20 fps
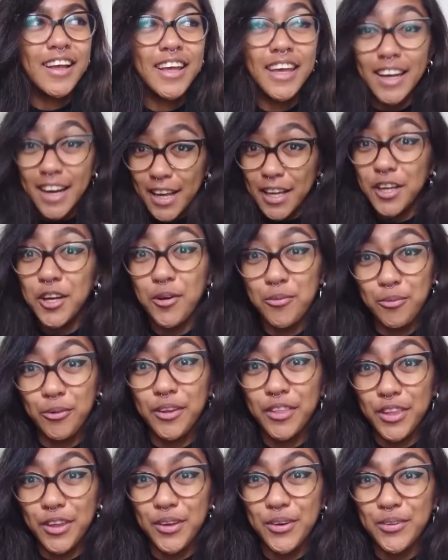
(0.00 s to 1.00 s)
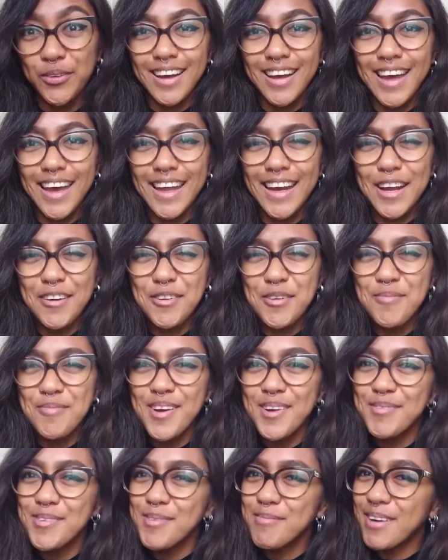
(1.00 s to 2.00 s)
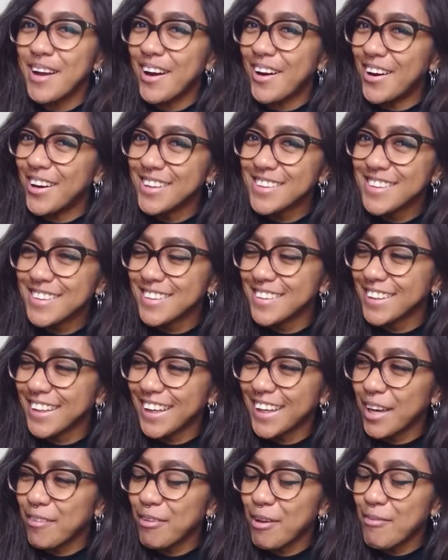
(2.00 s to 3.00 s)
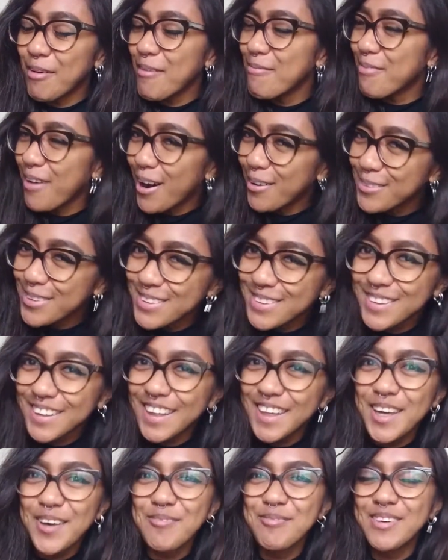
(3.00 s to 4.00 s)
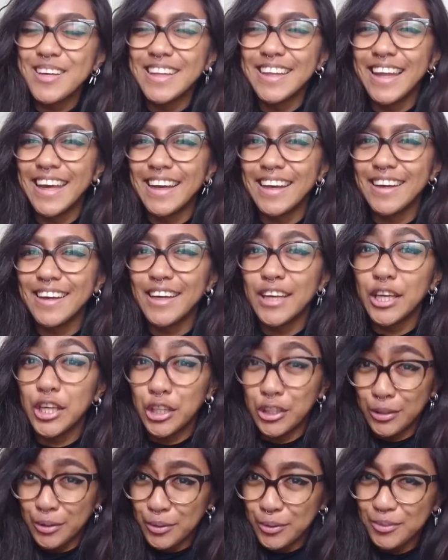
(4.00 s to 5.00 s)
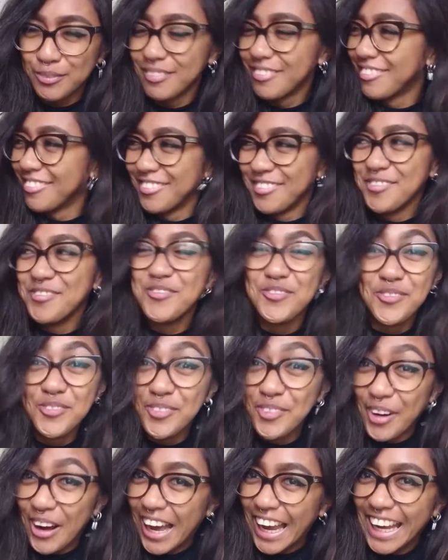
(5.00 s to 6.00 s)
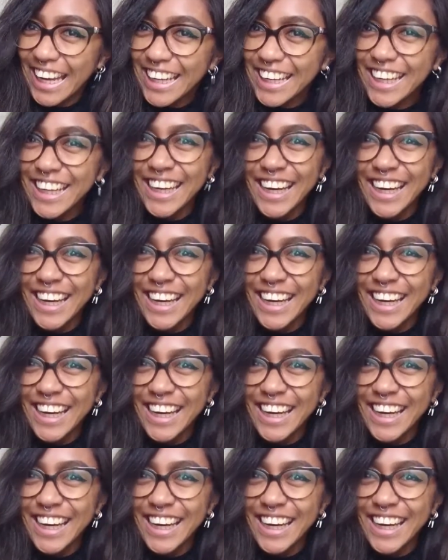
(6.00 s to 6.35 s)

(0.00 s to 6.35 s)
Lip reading: Can I come with you? And I remember my aunt just looking at me, my mom just looking at me like, what?